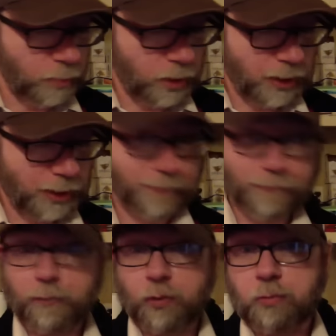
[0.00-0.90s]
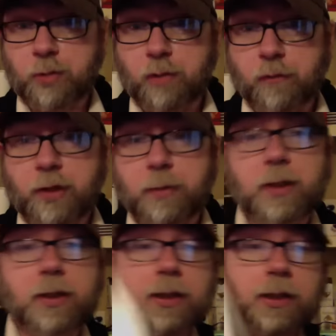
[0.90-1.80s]
a good friend of
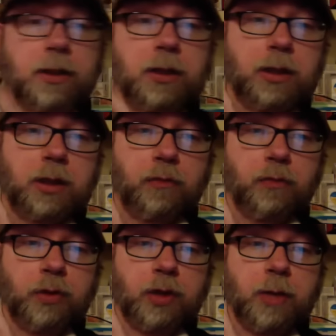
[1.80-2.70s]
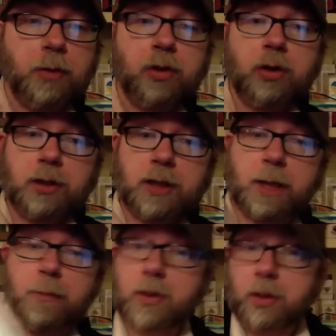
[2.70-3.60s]
mine and frequent commenter,
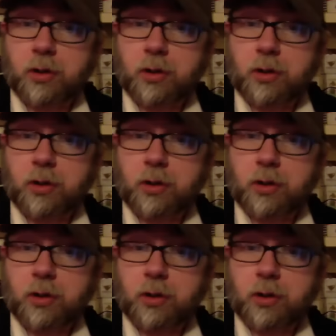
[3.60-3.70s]
James.